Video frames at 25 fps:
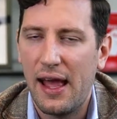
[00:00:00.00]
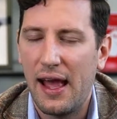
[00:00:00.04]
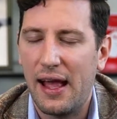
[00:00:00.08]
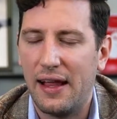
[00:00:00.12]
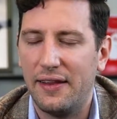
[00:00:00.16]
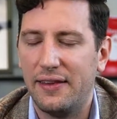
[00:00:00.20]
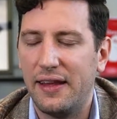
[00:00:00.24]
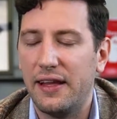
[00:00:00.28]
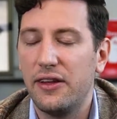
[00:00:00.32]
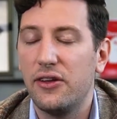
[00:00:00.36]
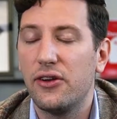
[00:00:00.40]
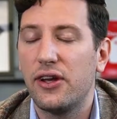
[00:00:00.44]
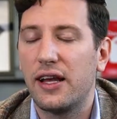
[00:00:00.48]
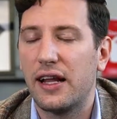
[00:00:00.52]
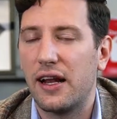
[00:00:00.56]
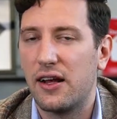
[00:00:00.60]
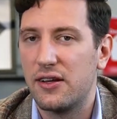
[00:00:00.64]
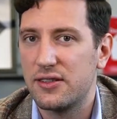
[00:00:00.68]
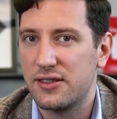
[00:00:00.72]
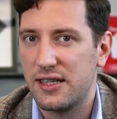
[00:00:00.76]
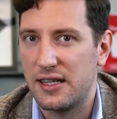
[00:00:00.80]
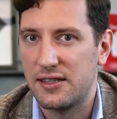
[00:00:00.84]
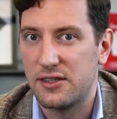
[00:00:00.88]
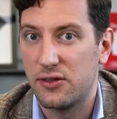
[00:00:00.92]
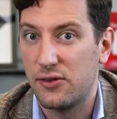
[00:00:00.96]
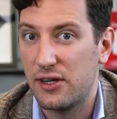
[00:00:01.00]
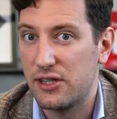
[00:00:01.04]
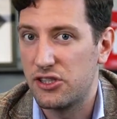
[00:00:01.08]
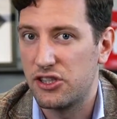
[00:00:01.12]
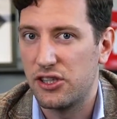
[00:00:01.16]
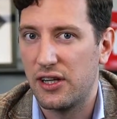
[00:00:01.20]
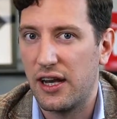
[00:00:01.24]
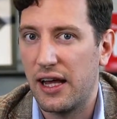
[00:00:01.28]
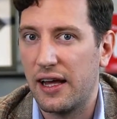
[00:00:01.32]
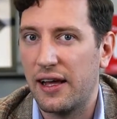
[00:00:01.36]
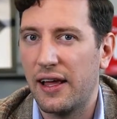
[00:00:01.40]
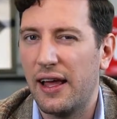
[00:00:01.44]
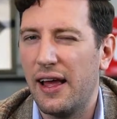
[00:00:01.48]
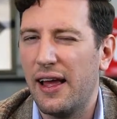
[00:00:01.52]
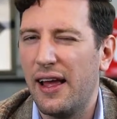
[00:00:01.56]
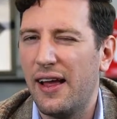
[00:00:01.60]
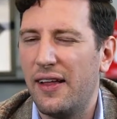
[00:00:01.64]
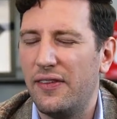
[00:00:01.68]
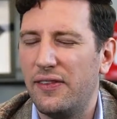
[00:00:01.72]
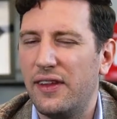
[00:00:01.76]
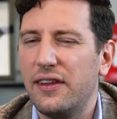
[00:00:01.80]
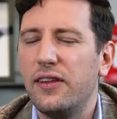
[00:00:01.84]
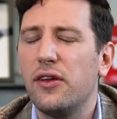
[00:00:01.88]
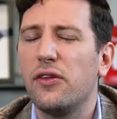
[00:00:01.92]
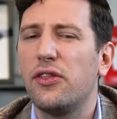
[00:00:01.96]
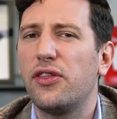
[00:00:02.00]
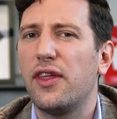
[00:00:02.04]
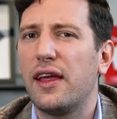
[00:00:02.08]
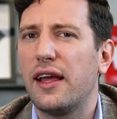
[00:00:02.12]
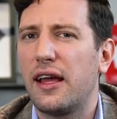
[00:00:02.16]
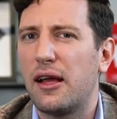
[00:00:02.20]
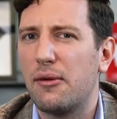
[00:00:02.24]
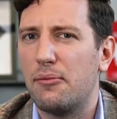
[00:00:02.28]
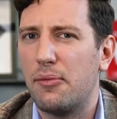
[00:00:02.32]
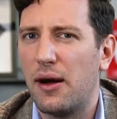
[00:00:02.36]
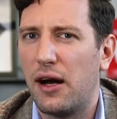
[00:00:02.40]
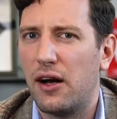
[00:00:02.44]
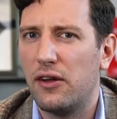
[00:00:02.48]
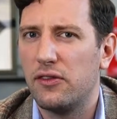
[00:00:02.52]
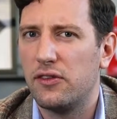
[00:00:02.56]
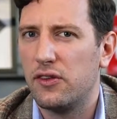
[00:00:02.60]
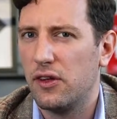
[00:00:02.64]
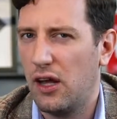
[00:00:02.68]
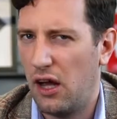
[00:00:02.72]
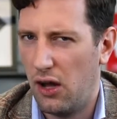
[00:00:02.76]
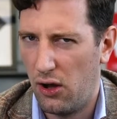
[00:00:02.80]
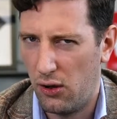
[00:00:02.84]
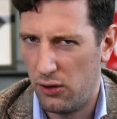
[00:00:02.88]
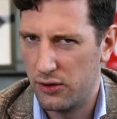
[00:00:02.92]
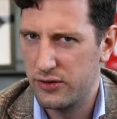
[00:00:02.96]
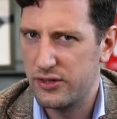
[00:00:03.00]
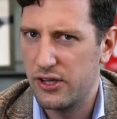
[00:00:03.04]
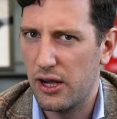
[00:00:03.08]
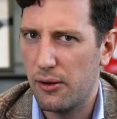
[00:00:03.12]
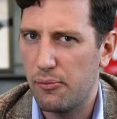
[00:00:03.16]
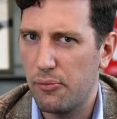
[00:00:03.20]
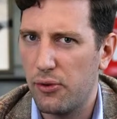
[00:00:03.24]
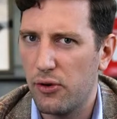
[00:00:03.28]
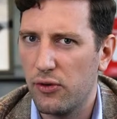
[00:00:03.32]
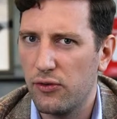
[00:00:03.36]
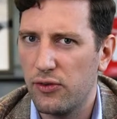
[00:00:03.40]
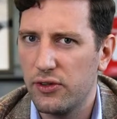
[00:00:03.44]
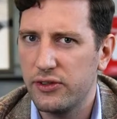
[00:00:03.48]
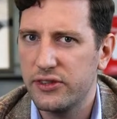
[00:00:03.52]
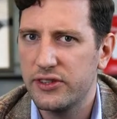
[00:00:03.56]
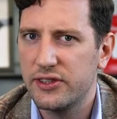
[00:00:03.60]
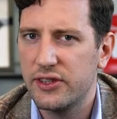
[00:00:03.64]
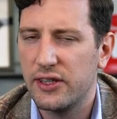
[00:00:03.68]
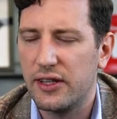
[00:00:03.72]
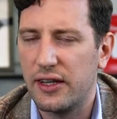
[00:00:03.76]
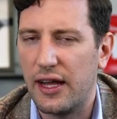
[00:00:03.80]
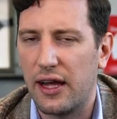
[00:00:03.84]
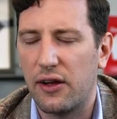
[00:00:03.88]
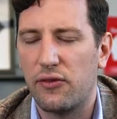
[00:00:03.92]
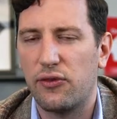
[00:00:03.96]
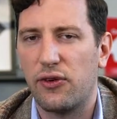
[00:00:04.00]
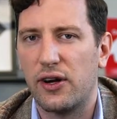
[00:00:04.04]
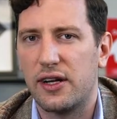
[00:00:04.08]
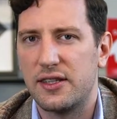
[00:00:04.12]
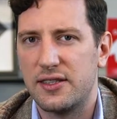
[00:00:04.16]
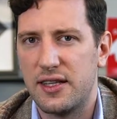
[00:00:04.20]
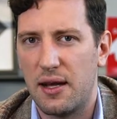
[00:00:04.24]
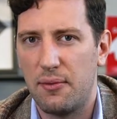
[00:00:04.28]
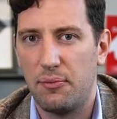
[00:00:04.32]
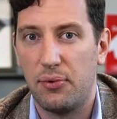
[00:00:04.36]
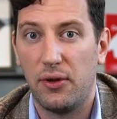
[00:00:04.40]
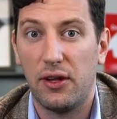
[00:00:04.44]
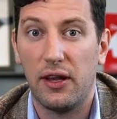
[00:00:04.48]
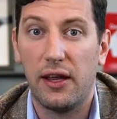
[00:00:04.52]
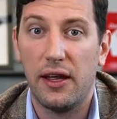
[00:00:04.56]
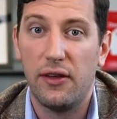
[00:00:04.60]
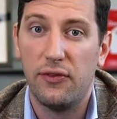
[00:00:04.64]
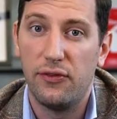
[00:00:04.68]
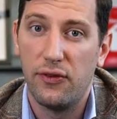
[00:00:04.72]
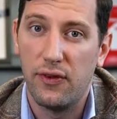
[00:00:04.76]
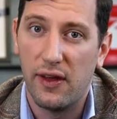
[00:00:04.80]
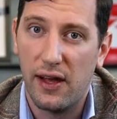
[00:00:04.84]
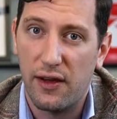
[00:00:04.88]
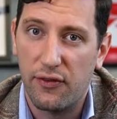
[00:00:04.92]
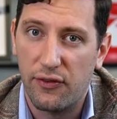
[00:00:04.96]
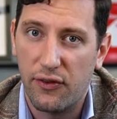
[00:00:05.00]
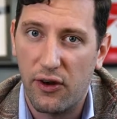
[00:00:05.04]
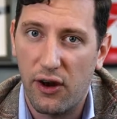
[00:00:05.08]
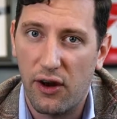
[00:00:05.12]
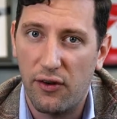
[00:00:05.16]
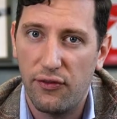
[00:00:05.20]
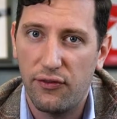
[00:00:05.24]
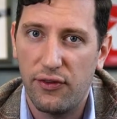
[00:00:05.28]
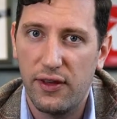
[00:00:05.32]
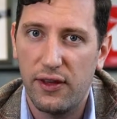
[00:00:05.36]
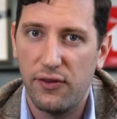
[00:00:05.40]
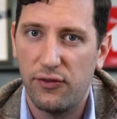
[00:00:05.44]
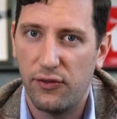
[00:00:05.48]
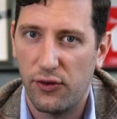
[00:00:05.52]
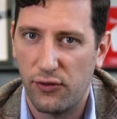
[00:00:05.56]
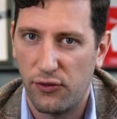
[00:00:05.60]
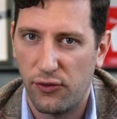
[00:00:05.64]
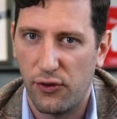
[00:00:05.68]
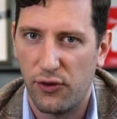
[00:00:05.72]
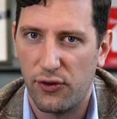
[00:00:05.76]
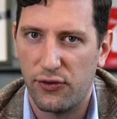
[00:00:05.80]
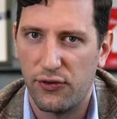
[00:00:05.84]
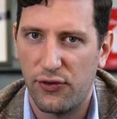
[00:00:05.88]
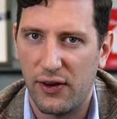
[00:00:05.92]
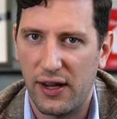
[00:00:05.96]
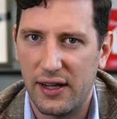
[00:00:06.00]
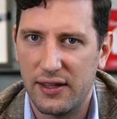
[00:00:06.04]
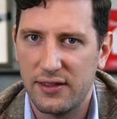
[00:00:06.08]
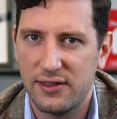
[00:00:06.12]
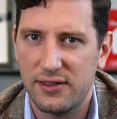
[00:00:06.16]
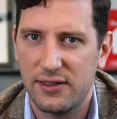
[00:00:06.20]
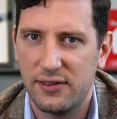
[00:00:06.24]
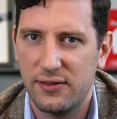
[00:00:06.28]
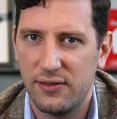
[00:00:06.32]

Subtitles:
And then you can also ask questions like, did you think about auto approvals? Like, for example, if you have coffee for 4 francs,